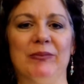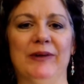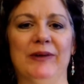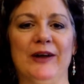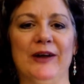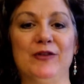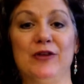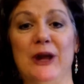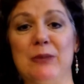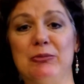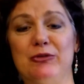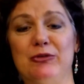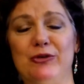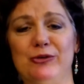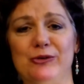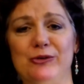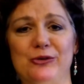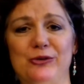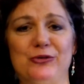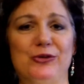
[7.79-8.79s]
a Type
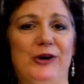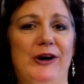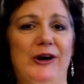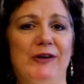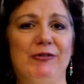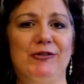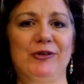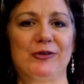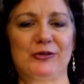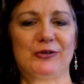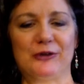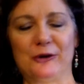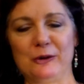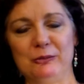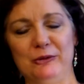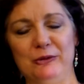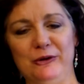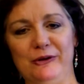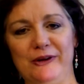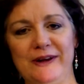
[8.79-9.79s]
2 Soft Subtle
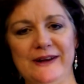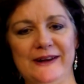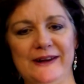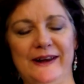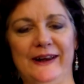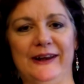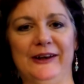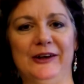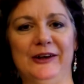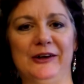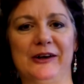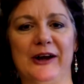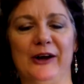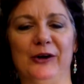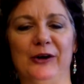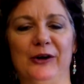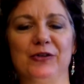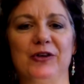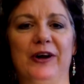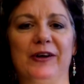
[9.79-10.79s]
Beauty in
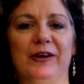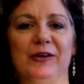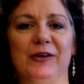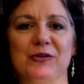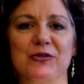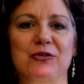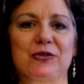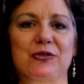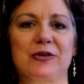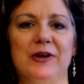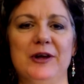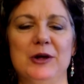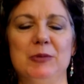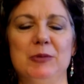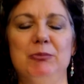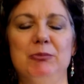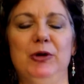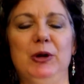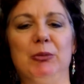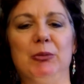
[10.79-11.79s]
Carol Tuttle's
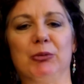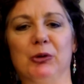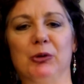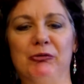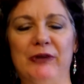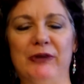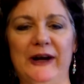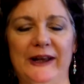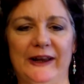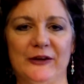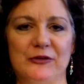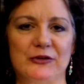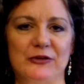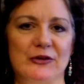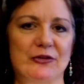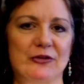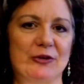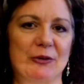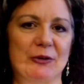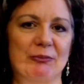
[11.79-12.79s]
beauty profiling
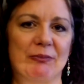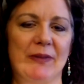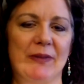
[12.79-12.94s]
system.